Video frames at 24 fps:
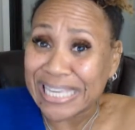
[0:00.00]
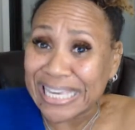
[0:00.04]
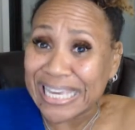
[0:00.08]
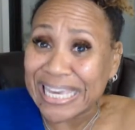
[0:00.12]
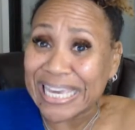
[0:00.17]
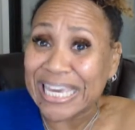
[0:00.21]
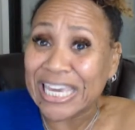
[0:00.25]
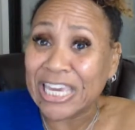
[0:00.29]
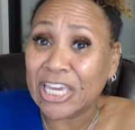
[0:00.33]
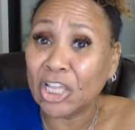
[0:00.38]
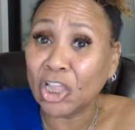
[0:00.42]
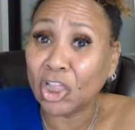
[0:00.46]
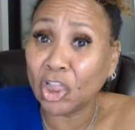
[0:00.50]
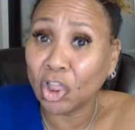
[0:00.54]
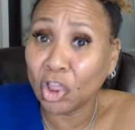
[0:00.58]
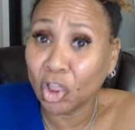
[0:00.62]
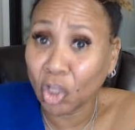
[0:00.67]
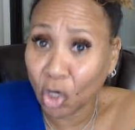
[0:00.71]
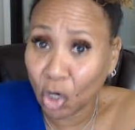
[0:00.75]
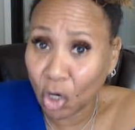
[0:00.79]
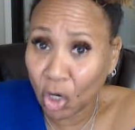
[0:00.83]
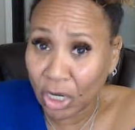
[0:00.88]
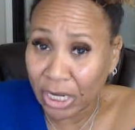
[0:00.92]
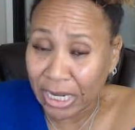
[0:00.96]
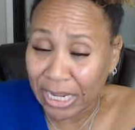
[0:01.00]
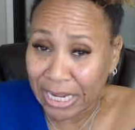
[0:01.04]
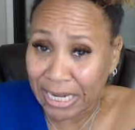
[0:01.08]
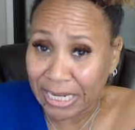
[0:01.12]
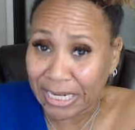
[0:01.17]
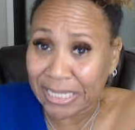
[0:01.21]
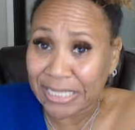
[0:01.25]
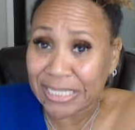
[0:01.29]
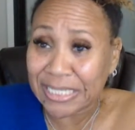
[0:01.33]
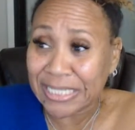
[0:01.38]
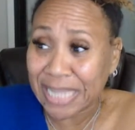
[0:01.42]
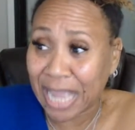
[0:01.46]

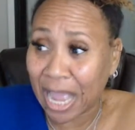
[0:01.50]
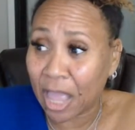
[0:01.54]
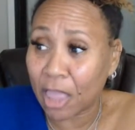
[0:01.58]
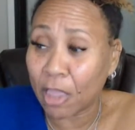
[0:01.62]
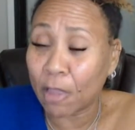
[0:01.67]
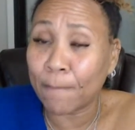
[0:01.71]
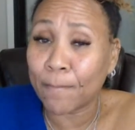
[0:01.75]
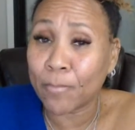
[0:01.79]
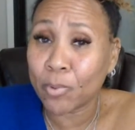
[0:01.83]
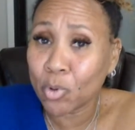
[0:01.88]
e-learning style